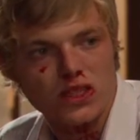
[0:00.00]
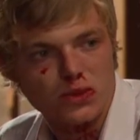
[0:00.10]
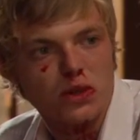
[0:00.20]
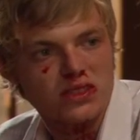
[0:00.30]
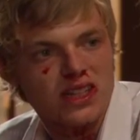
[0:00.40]

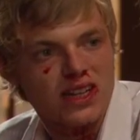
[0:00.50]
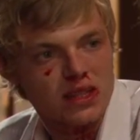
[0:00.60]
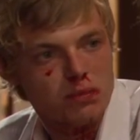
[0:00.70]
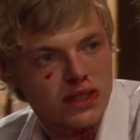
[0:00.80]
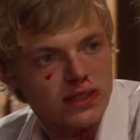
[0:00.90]
That's why I was
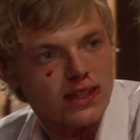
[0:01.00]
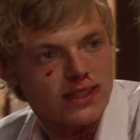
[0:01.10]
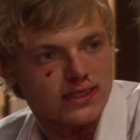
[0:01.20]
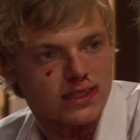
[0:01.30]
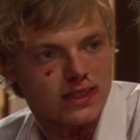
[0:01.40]
down at the pier
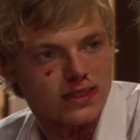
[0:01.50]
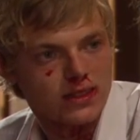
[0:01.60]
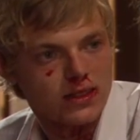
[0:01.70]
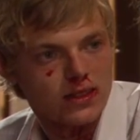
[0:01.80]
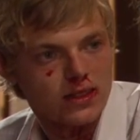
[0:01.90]
last
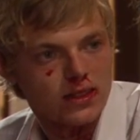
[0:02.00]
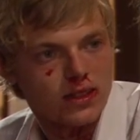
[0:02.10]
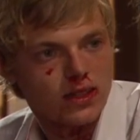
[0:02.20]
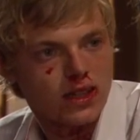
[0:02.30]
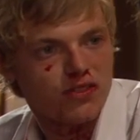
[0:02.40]
night.
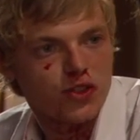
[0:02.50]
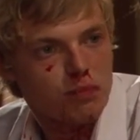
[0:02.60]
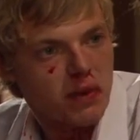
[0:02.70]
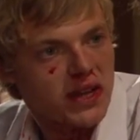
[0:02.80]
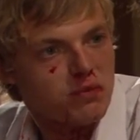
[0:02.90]

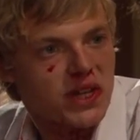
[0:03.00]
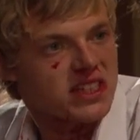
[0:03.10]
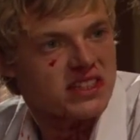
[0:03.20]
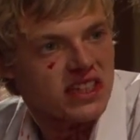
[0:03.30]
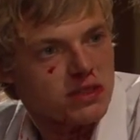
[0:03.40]
If you'd been
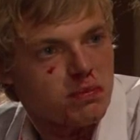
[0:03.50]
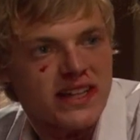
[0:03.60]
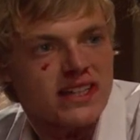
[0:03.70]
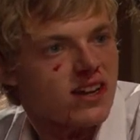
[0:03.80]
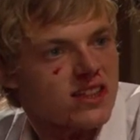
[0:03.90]
where you said
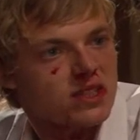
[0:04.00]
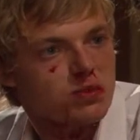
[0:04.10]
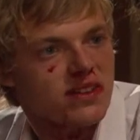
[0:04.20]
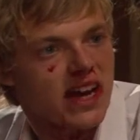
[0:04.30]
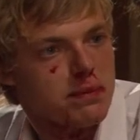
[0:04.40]
you'd be, none of
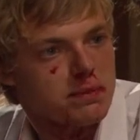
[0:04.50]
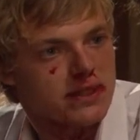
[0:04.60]
this would have